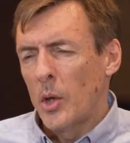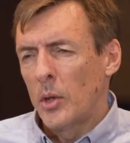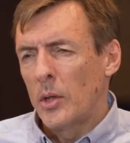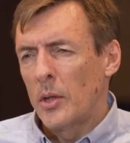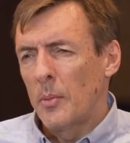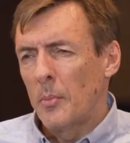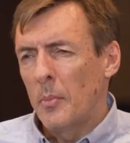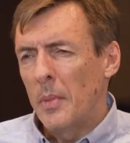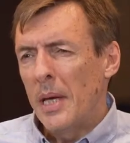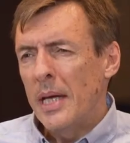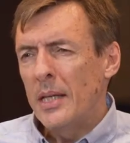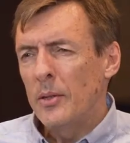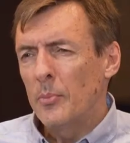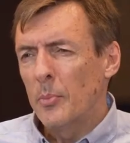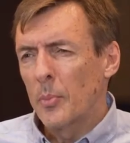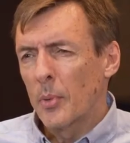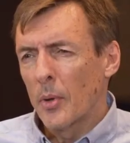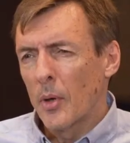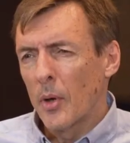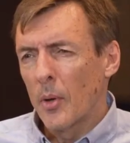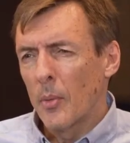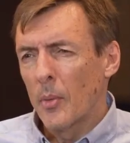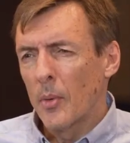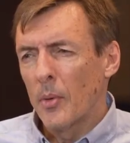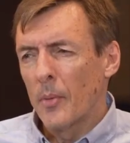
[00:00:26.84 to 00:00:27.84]
The main
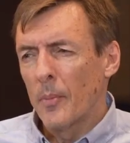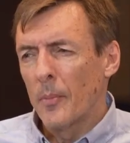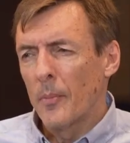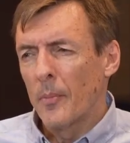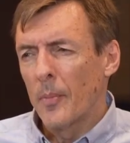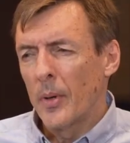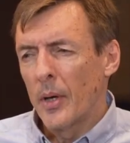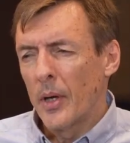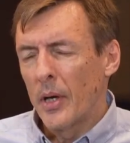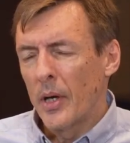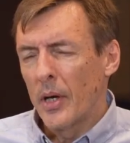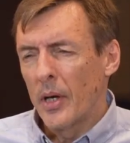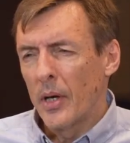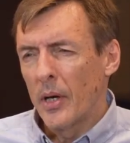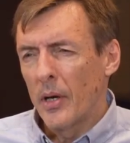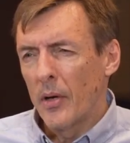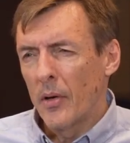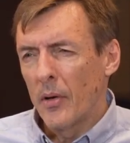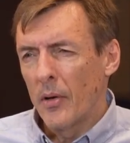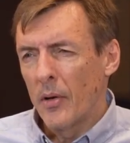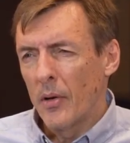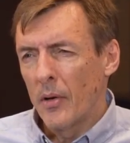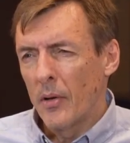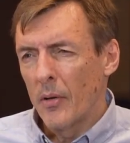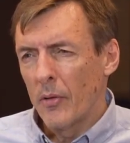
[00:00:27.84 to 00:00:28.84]
problem
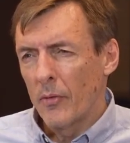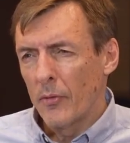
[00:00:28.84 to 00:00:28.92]
uh,